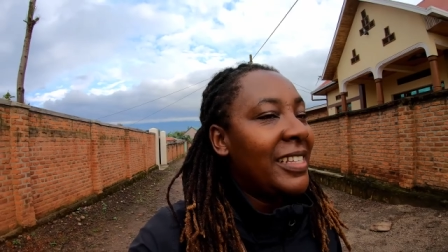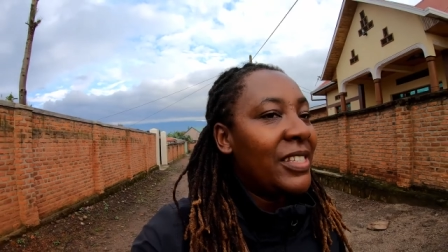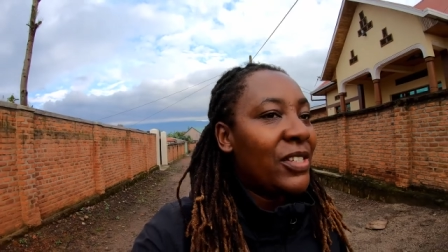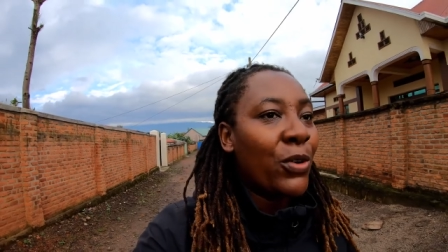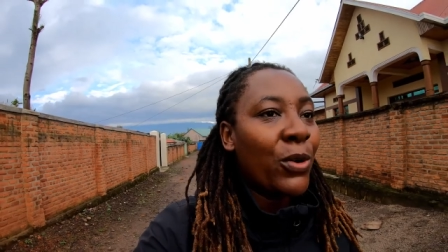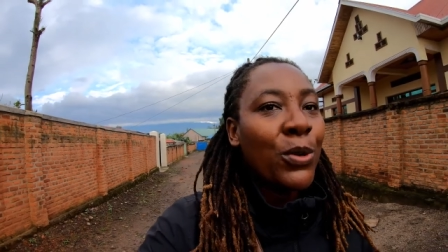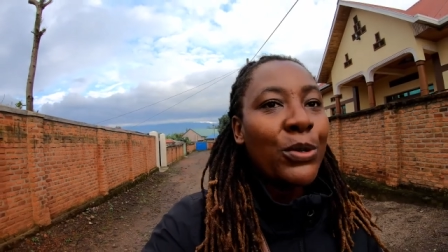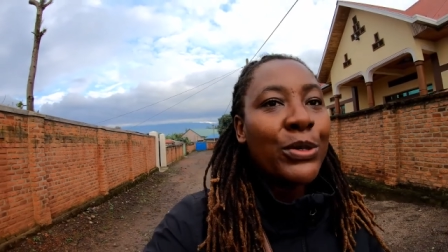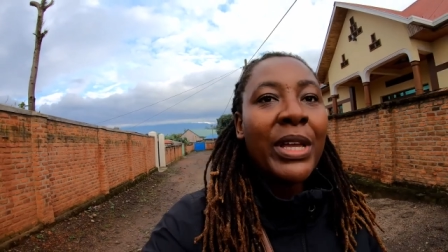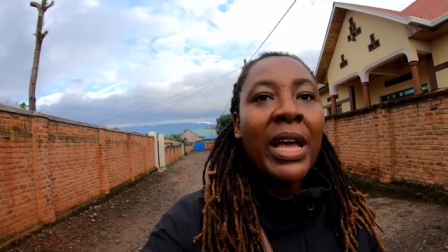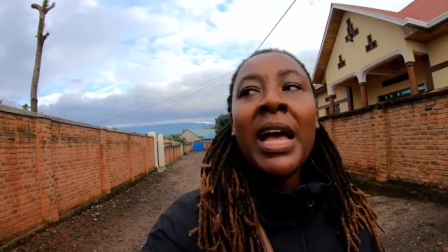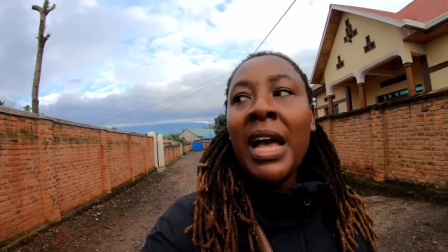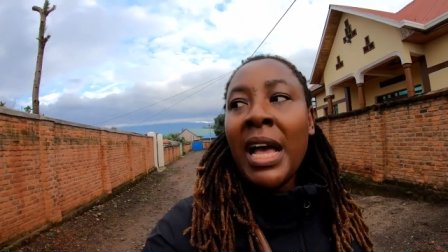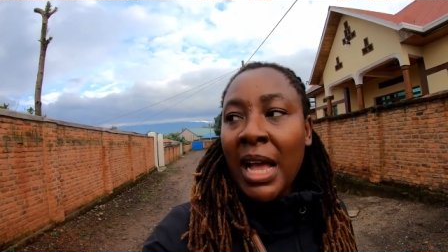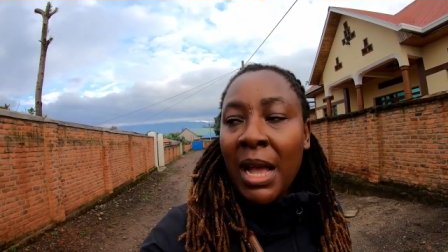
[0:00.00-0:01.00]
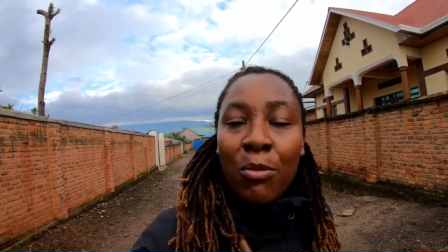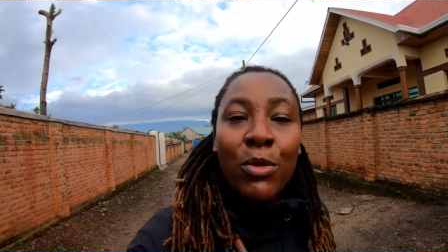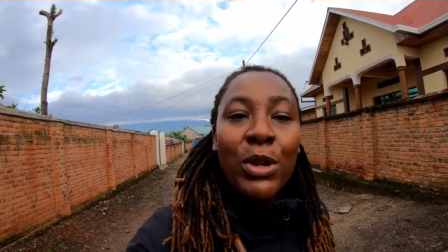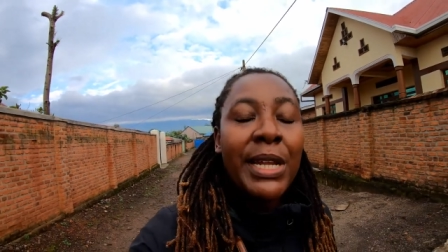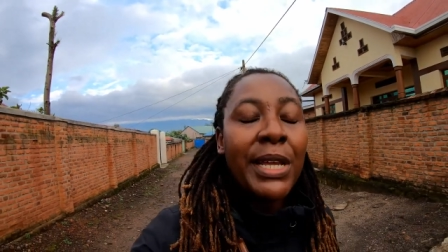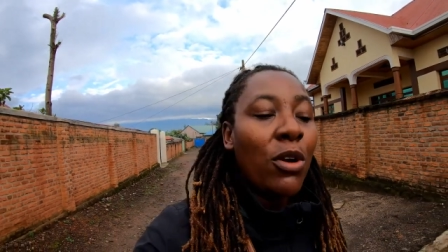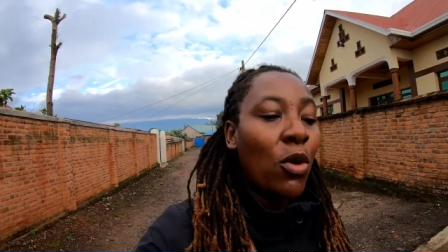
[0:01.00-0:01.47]
this crows. I'm
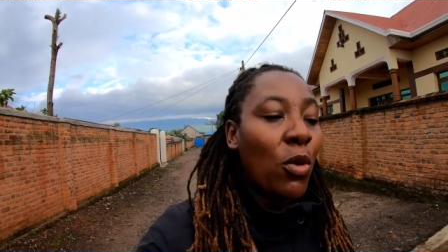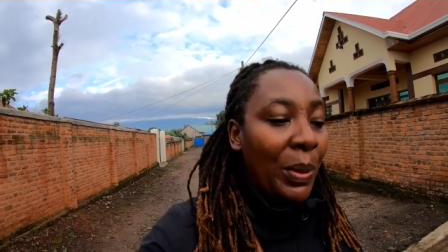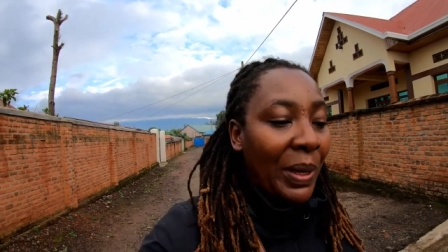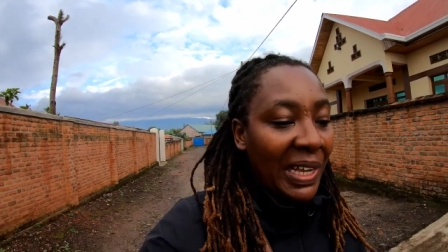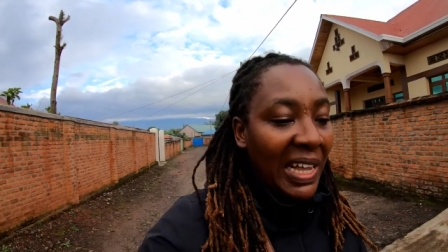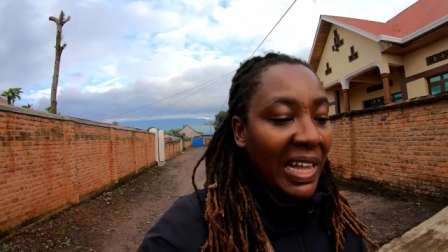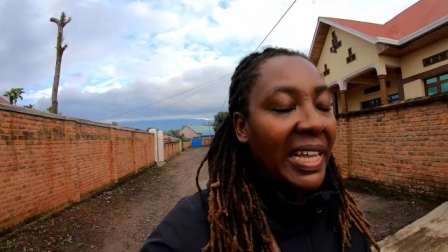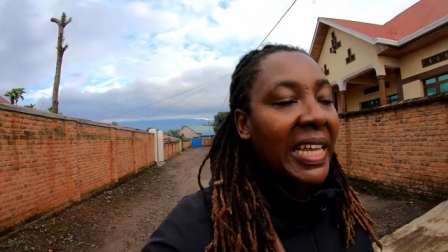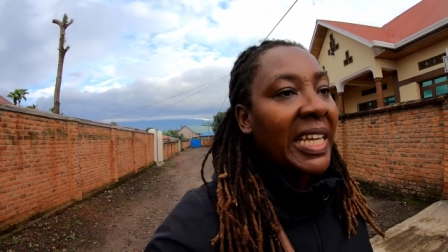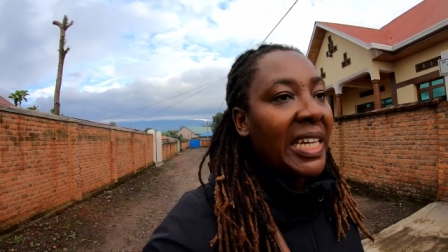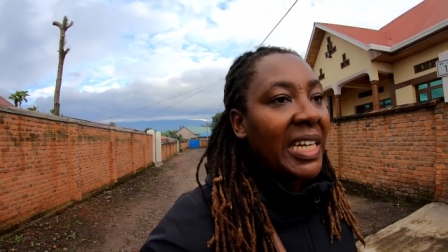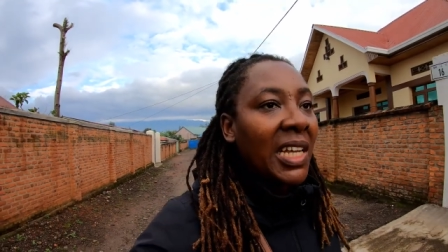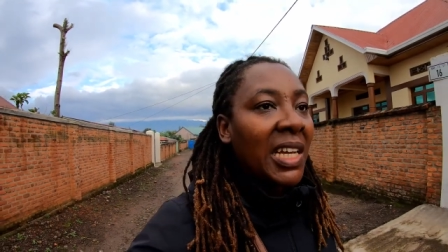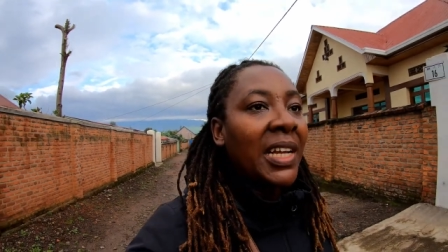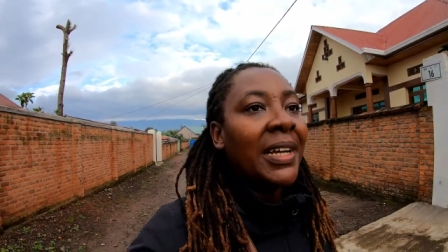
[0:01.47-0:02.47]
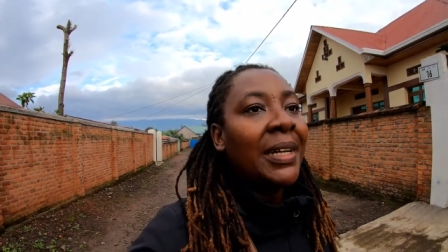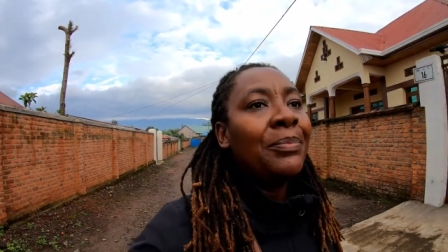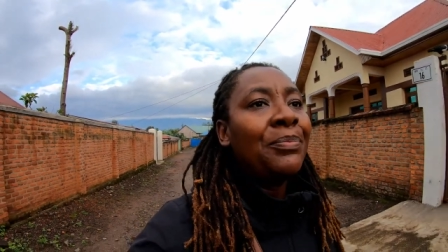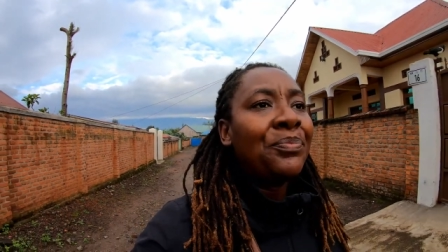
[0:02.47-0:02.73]
really hoping I can uh,